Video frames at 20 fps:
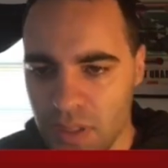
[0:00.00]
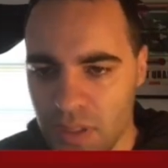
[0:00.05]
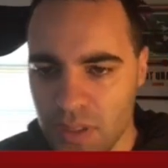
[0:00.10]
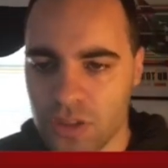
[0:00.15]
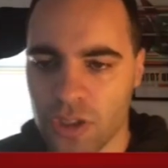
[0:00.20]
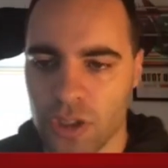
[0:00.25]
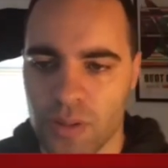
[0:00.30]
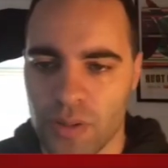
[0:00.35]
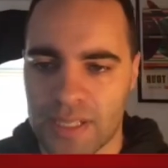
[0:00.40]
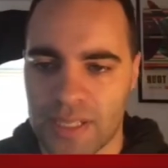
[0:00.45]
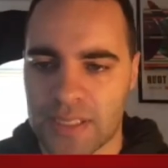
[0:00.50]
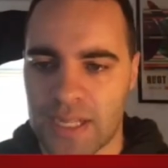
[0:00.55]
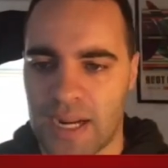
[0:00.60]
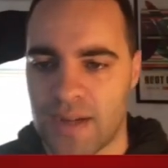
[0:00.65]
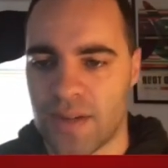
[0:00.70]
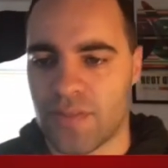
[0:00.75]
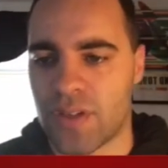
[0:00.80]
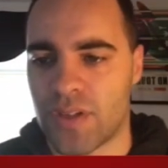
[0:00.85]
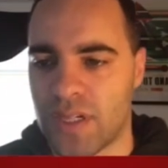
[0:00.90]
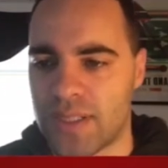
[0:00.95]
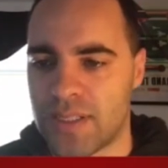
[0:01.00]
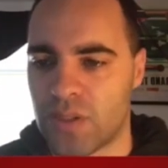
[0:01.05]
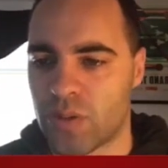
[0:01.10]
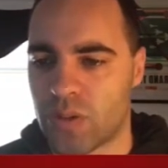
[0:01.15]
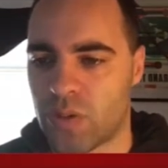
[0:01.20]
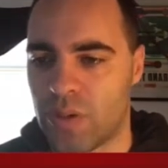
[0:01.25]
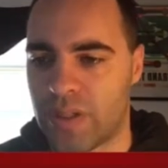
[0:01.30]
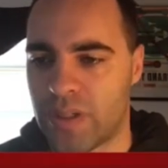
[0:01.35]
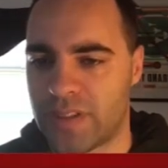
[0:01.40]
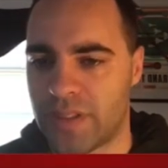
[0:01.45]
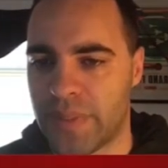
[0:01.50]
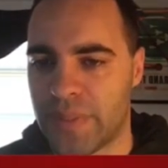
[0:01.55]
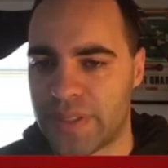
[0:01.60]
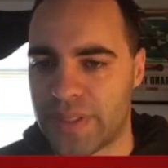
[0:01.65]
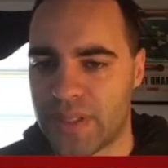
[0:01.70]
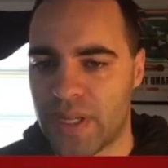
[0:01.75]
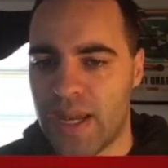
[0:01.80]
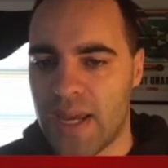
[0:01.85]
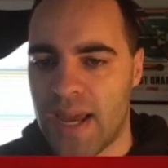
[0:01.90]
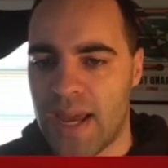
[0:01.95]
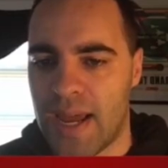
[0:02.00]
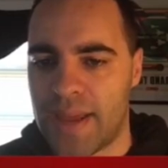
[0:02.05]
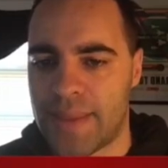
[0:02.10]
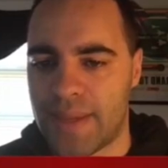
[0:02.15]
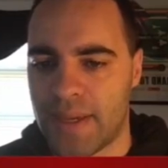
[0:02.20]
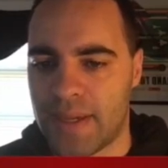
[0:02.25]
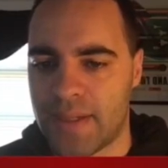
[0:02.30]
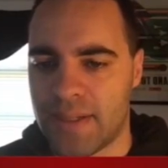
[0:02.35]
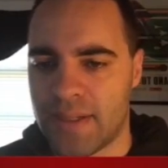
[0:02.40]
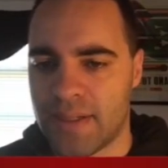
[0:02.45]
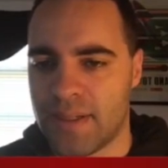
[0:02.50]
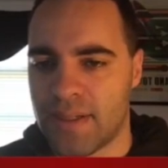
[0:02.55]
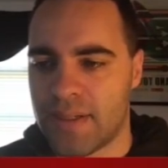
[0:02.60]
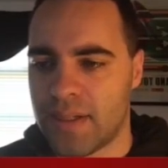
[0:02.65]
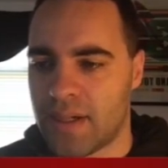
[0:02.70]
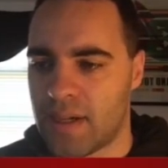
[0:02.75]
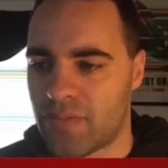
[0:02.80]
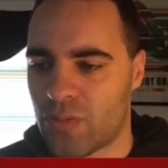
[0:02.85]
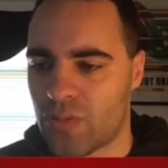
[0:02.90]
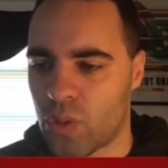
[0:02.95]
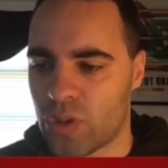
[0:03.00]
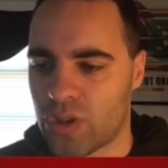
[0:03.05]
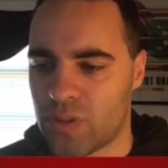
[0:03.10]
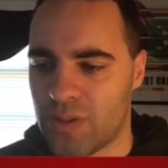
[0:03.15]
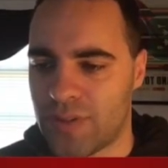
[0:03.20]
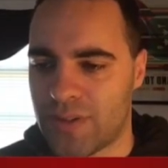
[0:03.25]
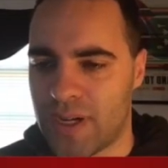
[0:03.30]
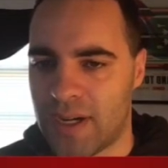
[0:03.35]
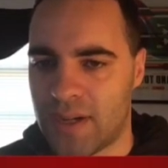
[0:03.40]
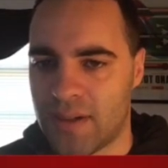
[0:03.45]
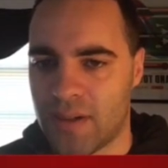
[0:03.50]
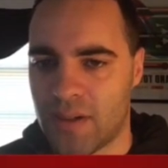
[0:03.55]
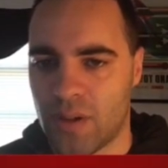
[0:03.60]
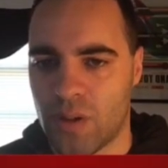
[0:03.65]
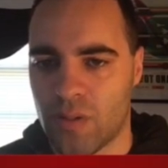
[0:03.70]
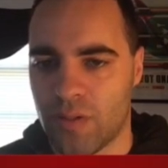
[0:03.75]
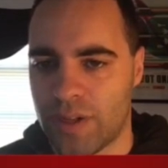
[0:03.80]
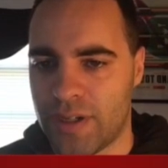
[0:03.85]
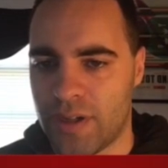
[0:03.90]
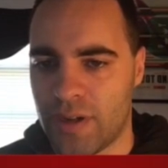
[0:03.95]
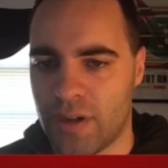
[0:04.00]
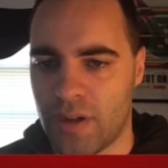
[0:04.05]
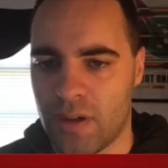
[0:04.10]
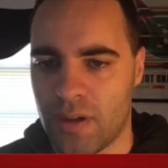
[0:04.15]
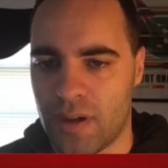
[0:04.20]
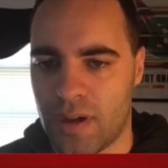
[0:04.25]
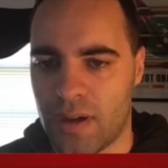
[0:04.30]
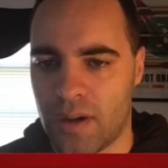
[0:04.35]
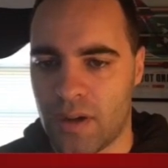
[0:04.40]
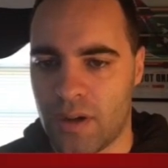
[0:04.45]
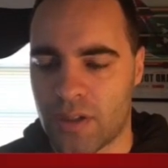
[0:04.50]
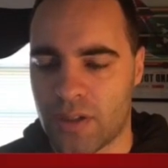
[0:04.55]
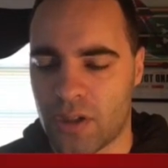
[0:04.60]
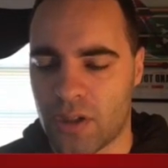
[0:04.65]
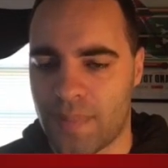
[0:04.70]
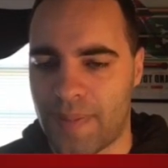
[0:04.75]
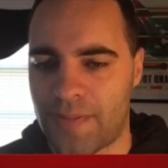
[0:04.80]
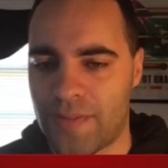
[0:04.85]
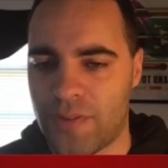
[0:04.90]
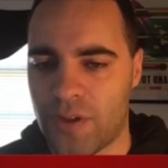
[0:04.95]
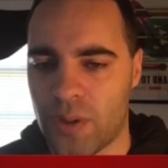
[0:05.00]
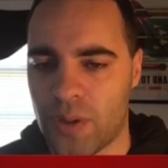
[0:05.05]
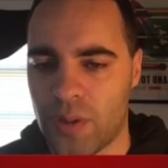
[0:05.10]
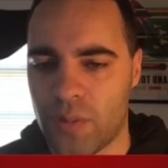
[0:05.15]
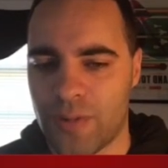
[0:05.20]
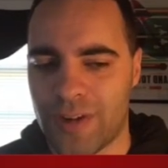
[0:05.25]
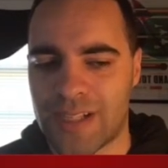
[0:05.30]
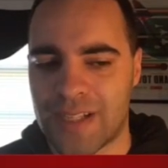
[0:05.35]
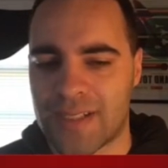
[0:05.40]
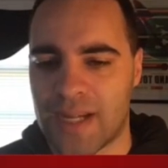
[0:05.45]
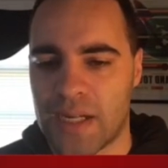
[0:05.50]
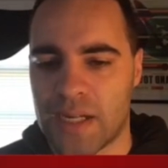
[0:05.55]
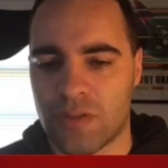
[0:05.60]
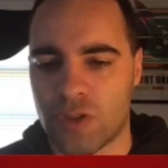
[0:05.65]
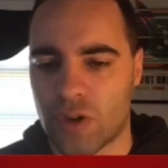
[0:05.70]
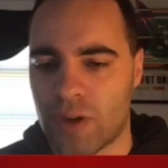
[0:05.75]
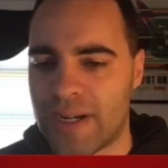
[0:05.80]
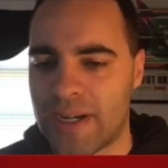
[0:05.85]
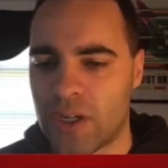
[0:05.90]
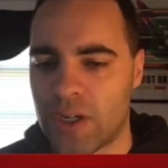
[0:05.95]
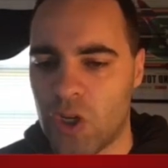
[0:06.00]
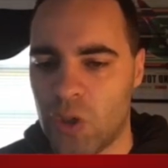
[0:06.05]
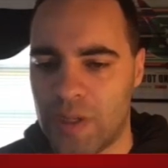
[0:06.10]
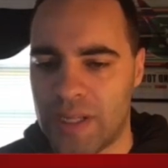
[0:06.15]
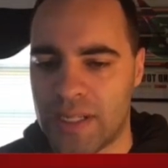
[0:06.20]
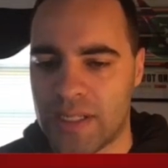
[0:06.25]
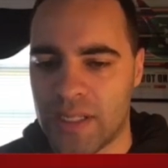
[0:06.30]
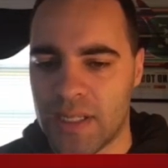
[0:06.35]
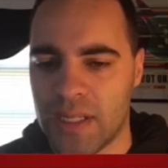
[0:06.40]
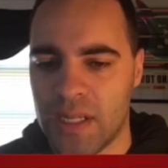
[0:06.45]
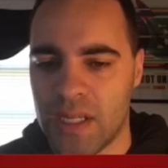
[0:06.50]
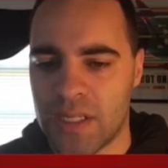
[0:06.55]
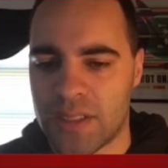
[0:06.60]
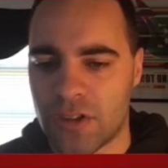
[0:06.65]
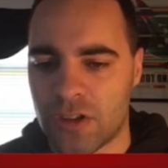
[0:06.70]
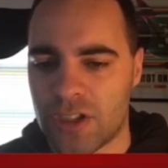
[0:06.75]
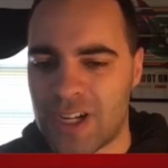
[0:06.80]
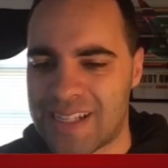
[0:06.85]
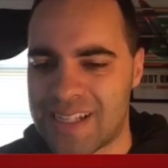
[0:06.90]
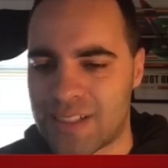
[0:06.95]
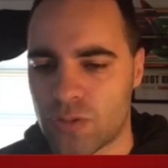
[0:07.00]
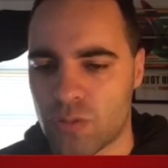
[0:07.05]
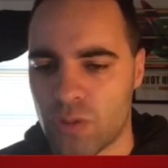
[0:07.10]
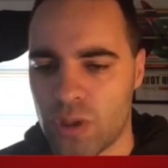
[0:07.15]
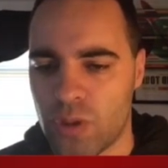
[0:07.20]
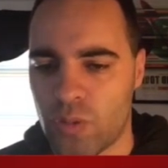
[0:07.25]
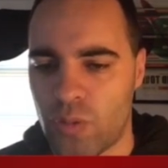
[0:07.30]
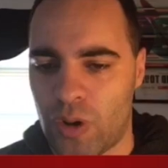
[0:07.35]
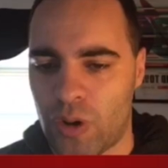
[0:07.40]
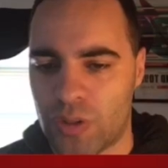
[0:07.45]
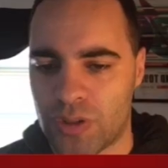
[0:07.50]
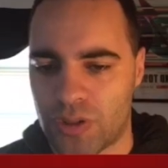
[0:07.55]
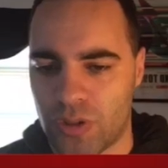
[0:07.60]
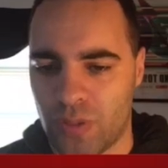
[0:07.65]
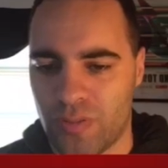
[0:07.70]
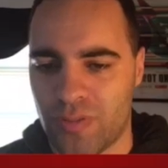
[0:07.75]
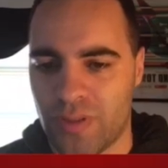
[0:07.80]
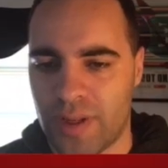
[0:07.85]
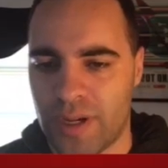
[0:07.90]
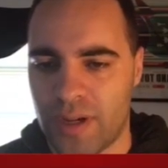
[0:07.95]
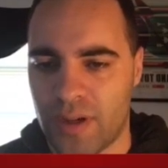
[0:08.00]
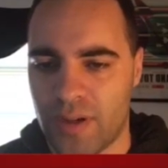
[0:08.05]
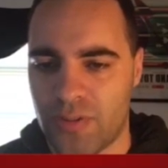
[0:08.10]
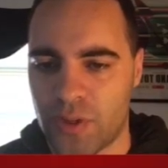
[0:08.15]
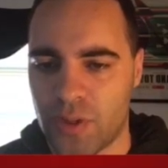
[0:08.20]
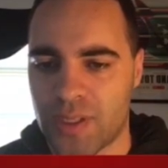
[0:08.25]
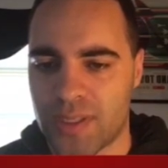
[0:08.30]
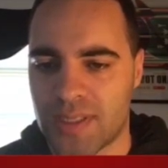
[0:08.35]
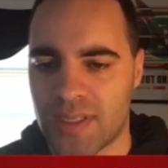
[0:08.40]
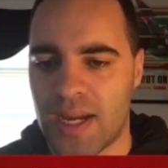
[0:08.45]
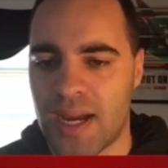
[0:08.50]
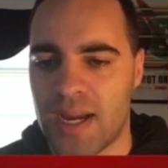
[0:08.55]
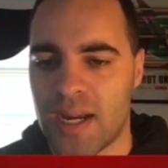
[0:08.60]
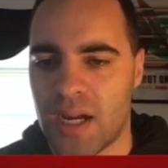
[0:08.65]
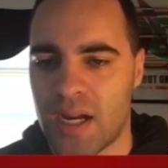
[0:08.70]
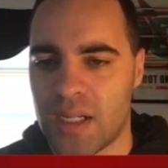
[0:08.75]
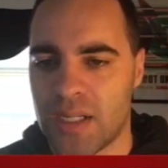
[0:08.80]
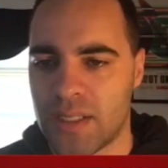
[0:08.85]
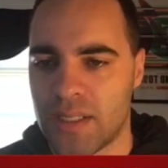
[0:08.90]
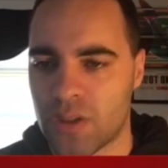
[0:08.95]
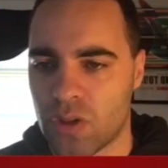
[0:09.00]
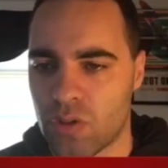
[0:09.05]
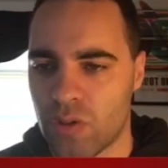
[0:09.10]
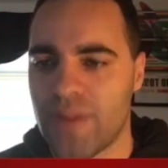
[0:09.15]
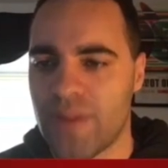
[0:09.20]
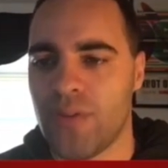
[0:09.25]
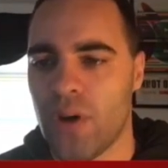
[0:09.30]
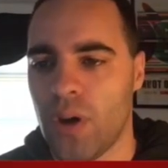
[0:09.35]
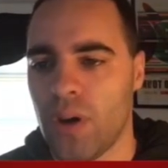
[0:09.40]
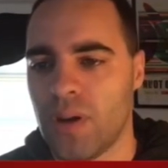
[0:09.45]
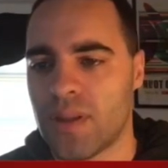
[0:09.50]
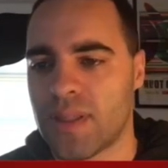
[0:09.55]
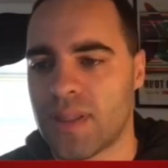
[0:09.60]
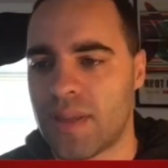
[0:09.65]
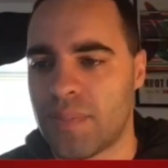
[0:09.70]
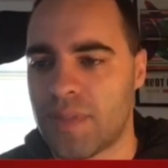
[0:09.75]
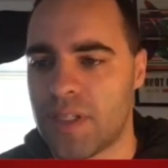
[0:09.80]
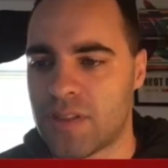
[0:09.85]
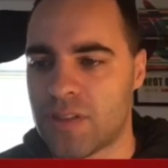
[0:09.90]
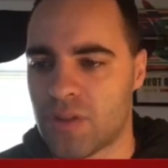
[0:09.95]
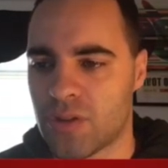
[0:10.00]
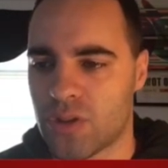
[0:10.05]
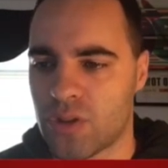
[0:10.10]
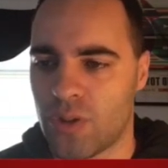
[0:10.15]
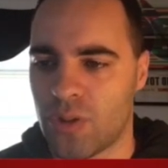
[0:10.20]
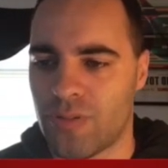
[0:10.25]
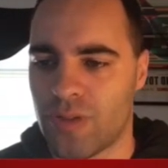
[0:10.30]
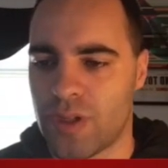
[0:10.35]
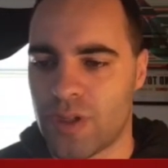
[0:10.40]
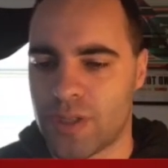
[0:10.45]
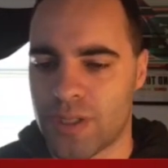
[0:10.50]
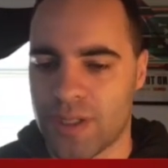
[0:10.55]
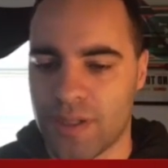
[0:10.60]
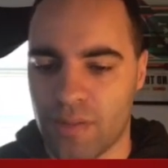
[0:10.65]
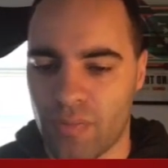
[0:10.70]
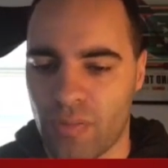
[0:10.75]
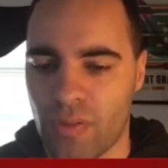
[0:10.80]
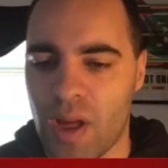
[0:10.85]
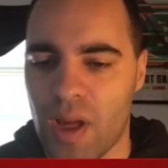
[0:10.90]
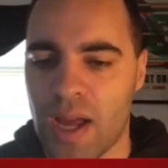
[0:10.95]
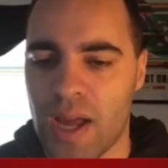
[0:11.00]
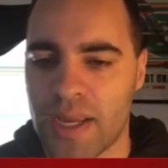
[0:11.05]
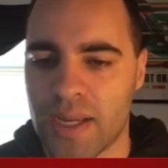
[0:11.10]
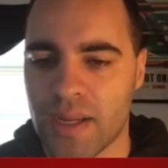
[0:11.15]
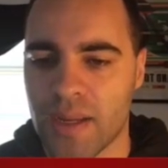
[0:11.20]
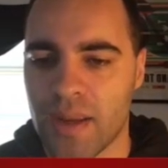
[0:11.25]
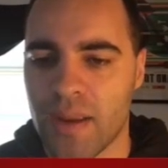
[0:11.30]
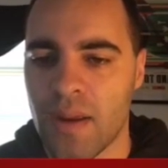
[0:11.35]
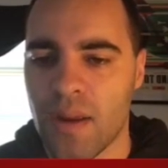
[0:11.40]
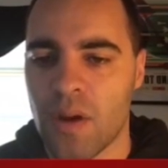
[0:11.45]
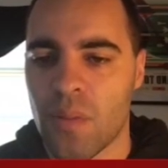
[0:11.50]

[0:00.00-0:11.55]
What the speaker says: So that's kind of the idea with Questing Beasts. And then, of course, we've got over here, I talked about Fury. We got Scion of Draco. It synergizes really well with Soulflayer. If you get Scion in the graveyard, then that means your Soulflayer is going to get flying.